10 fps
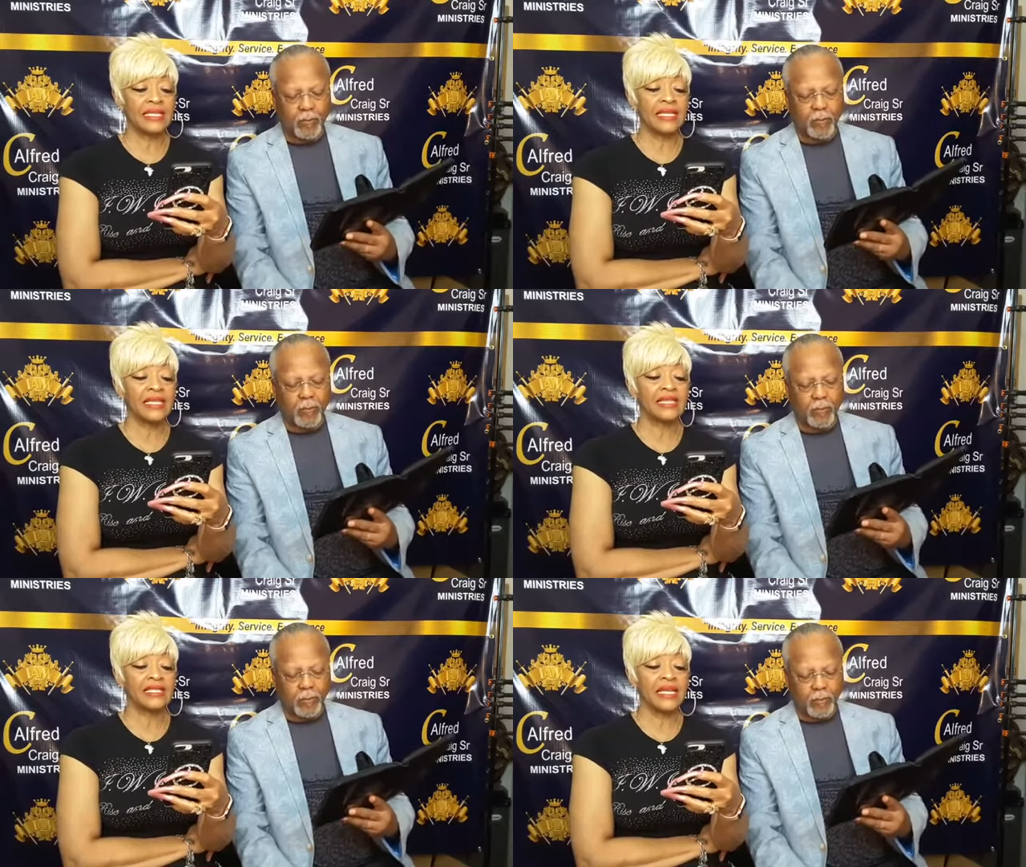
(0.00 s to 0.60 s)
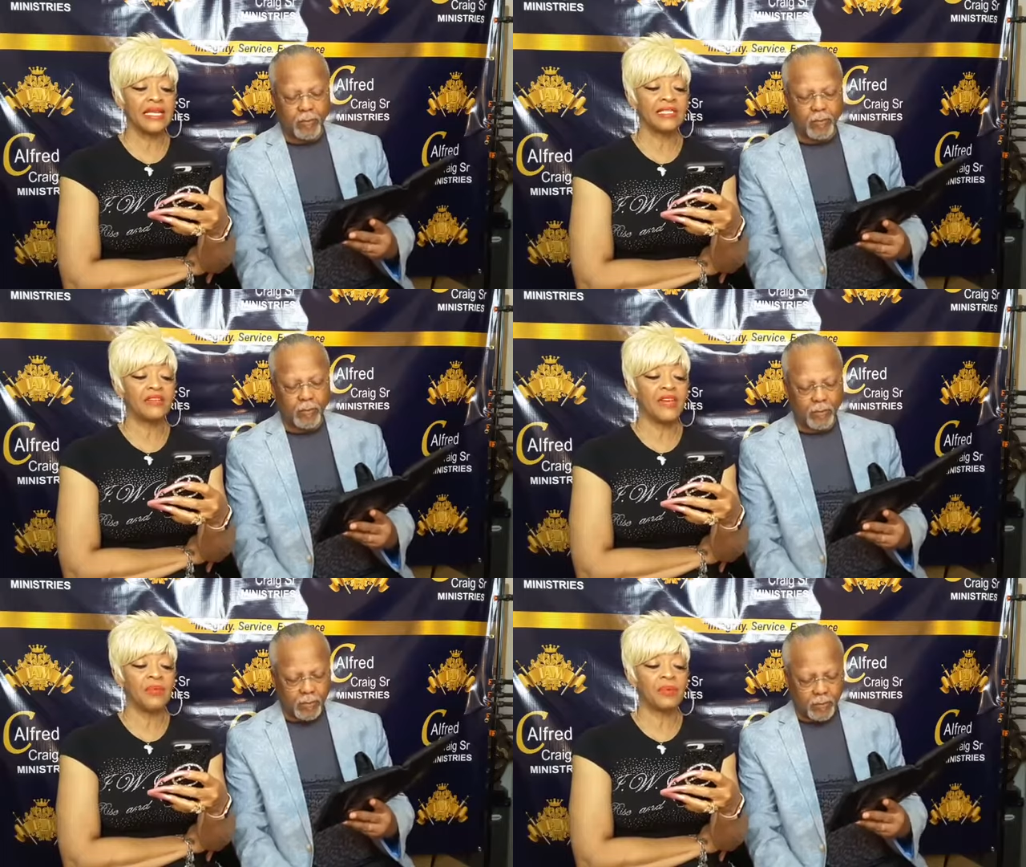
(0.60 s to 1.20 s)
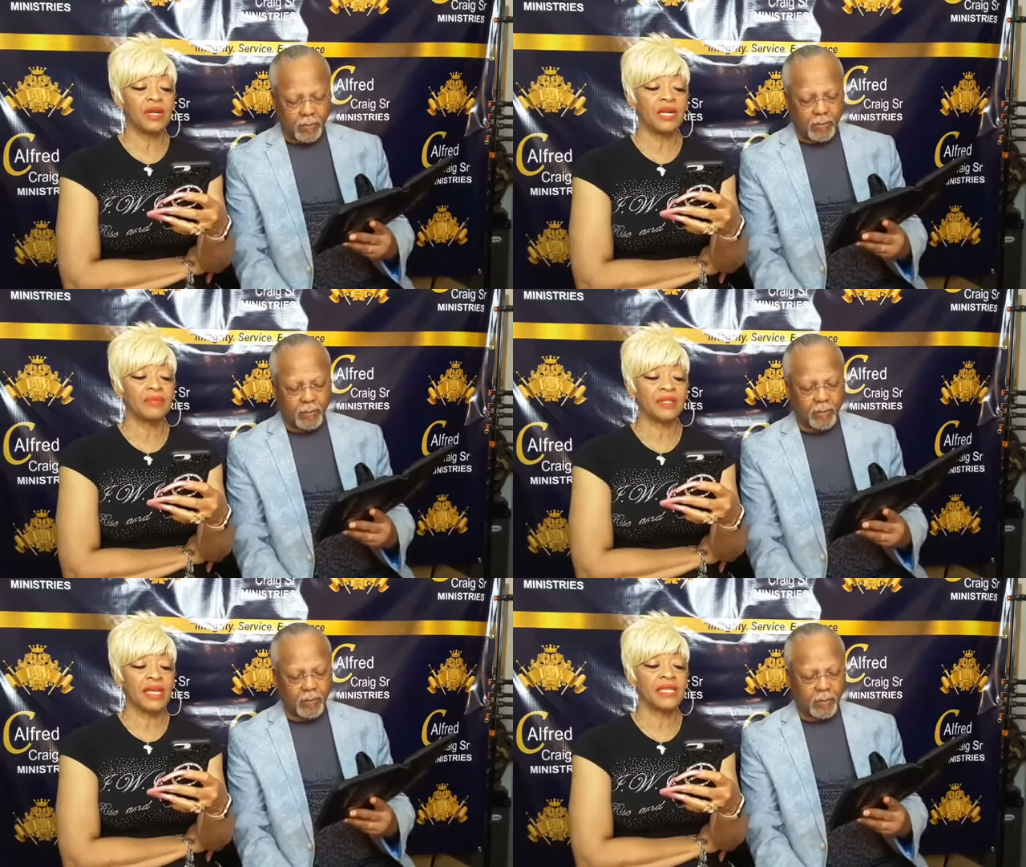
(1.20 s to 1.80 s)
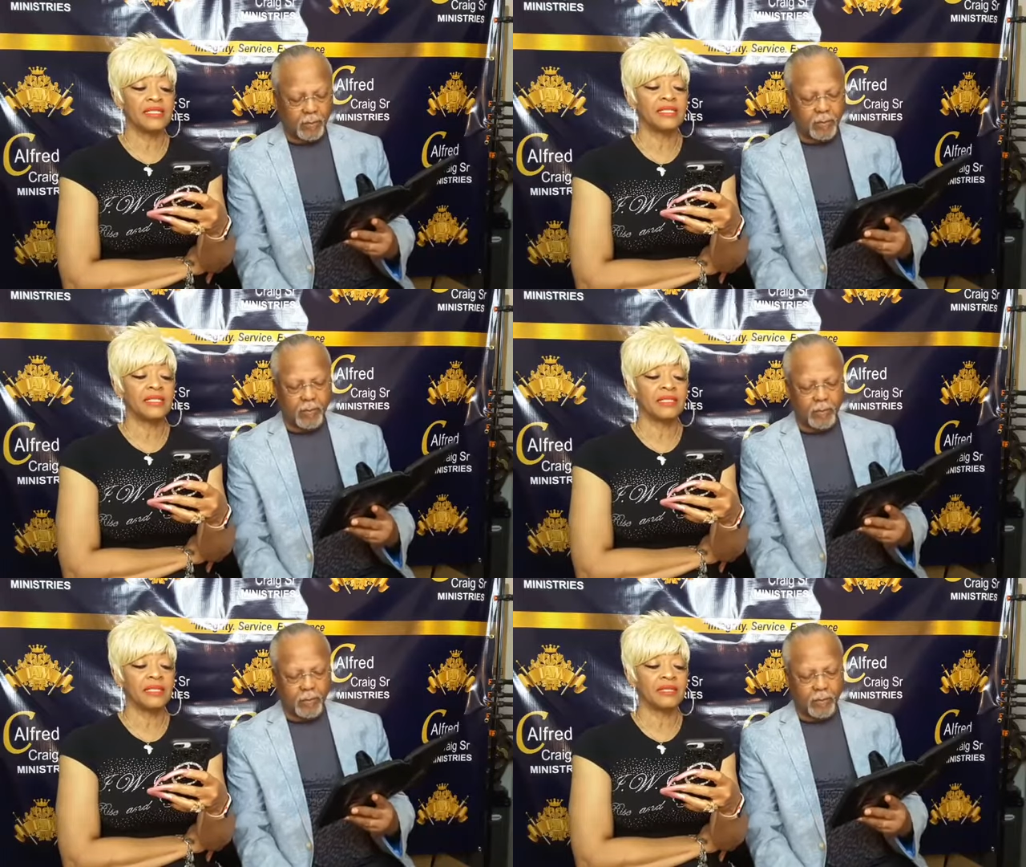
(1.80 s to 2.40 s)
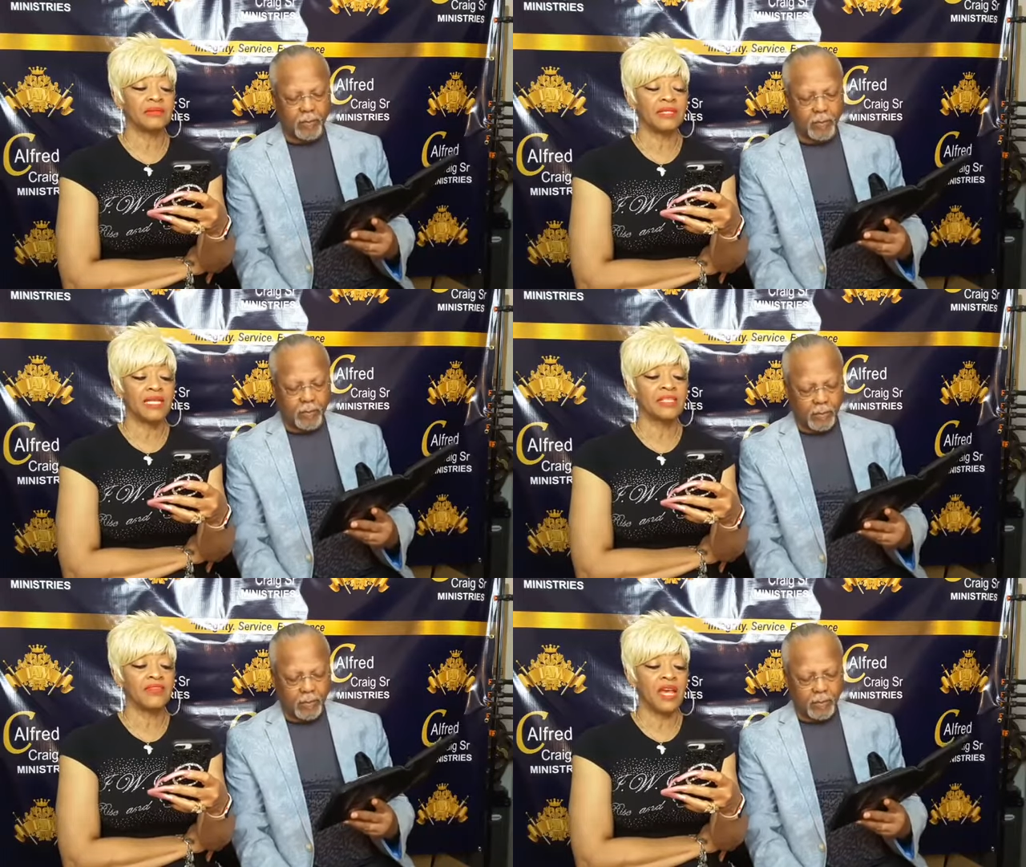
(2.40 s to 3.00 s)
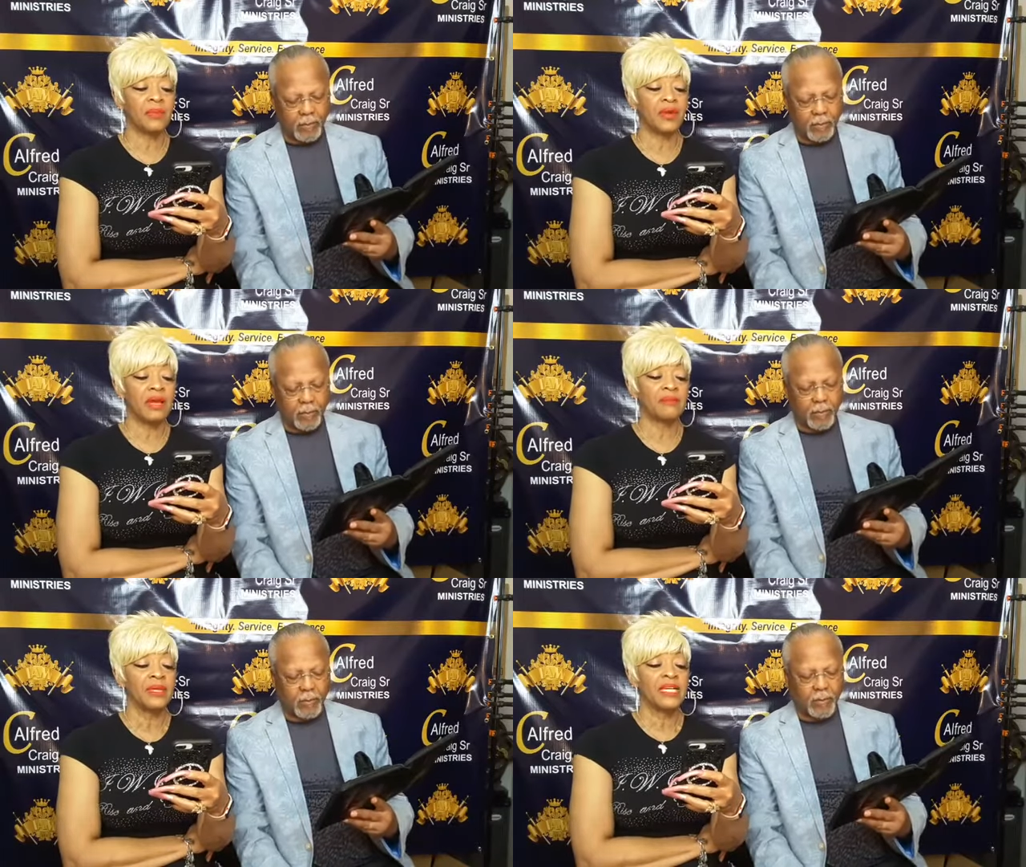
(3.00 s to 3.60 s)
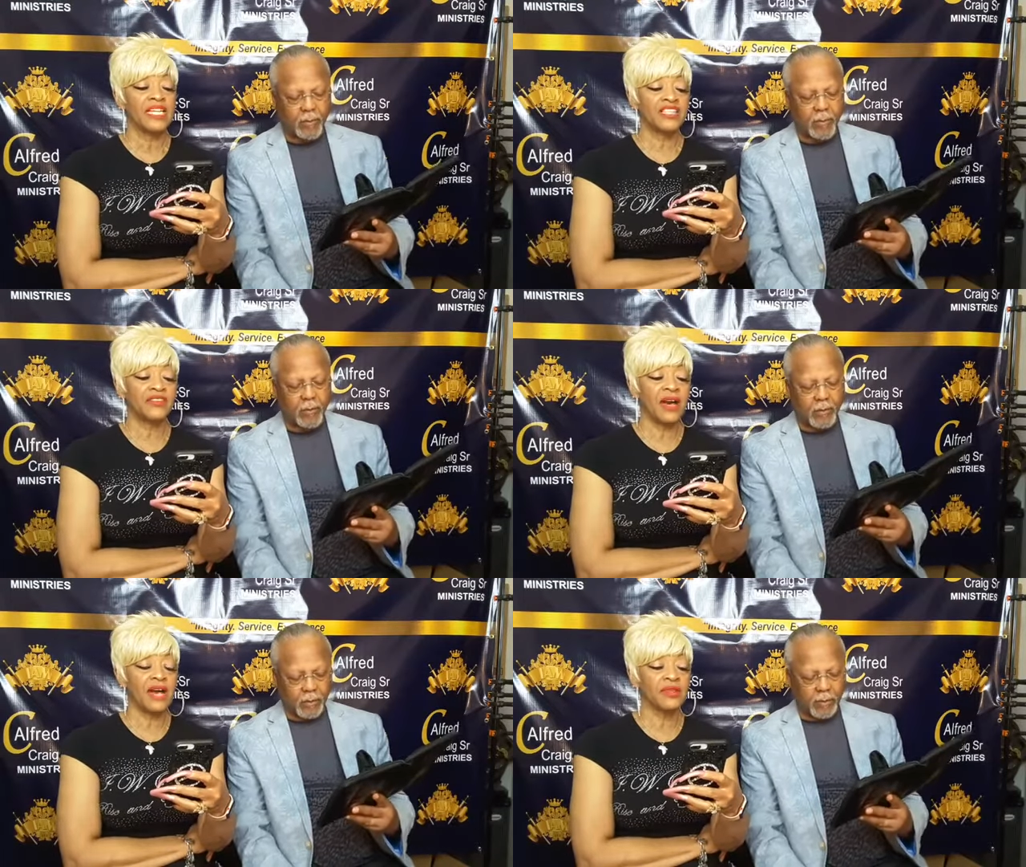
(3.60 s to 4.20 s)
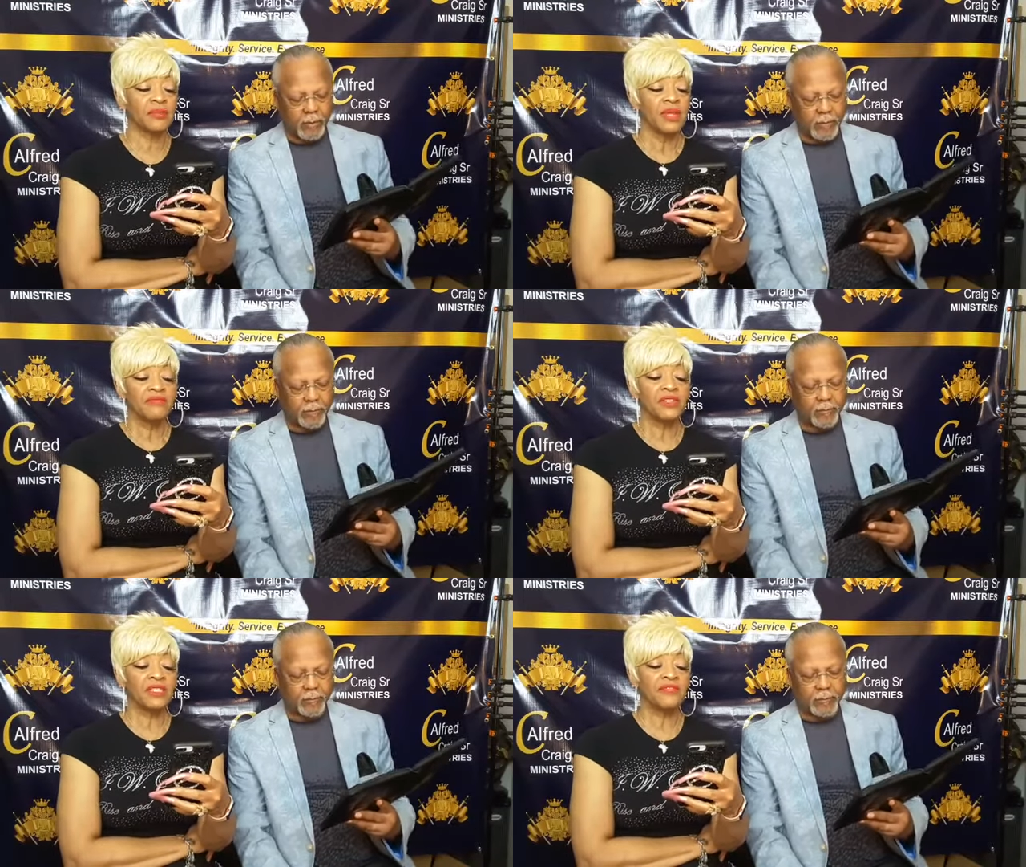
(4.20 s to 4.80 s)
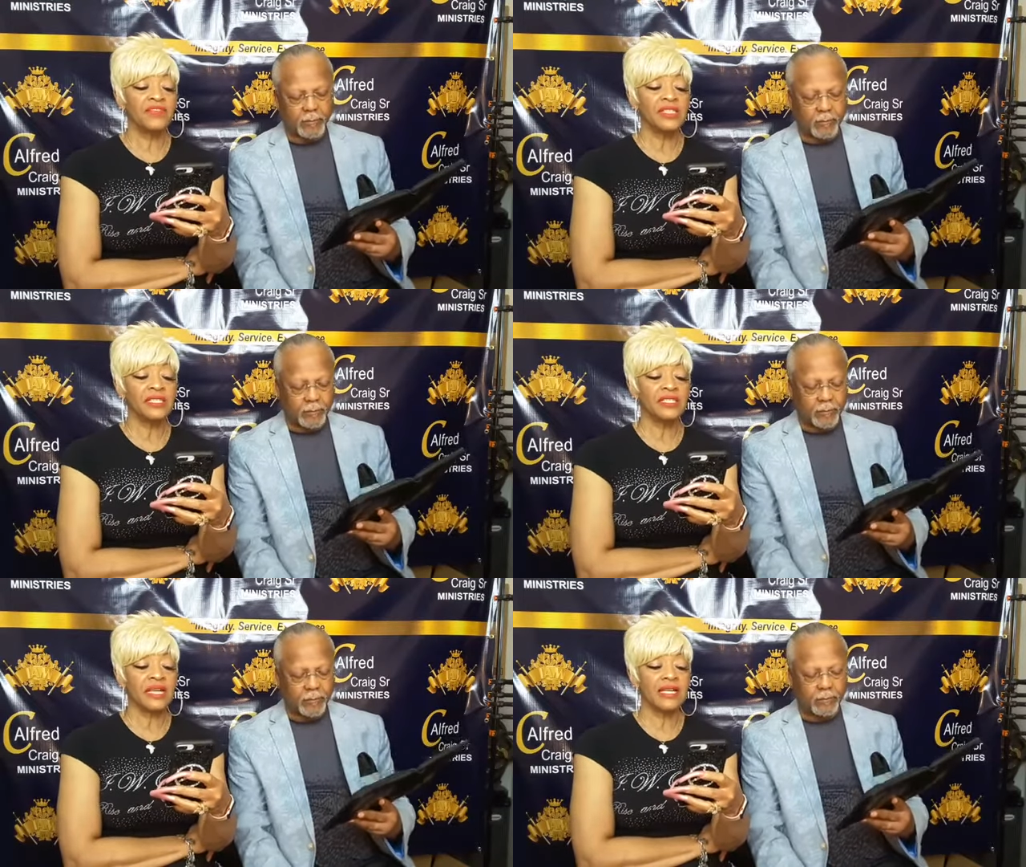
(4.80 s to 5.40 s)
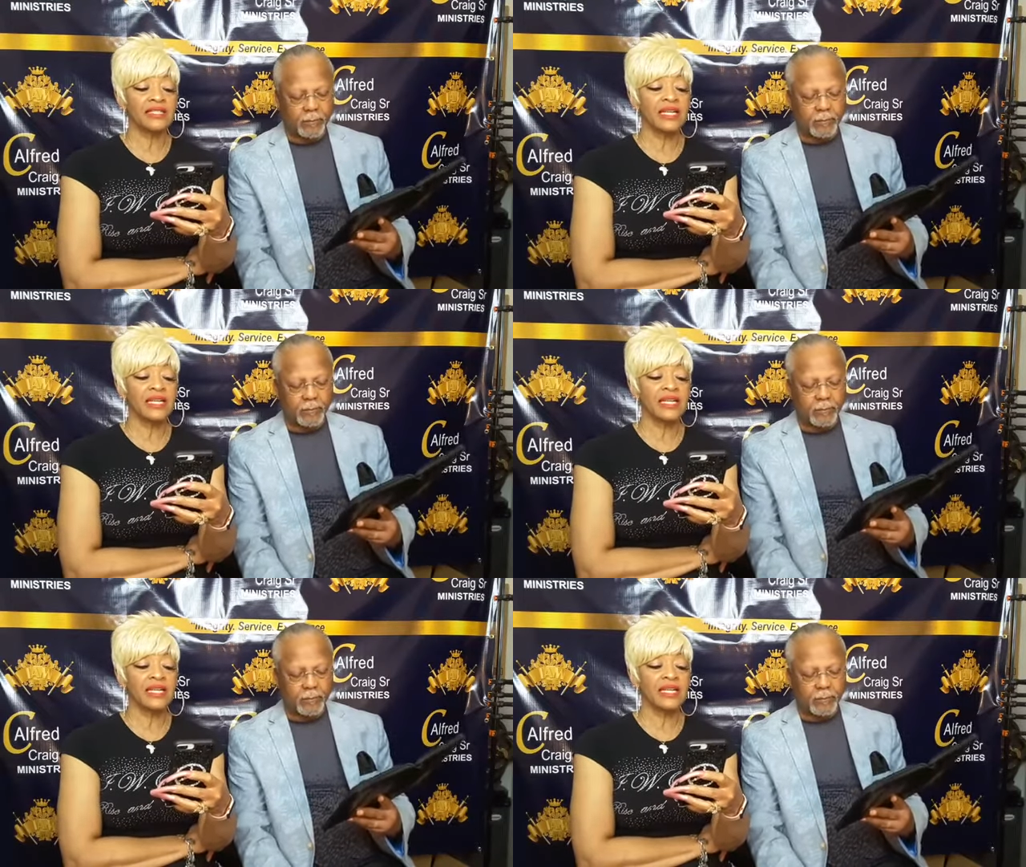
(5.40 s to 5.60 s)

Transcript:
Speaker 1: in the days of Abraham, that they had digged in the days of Abraham, his father. For the Philistines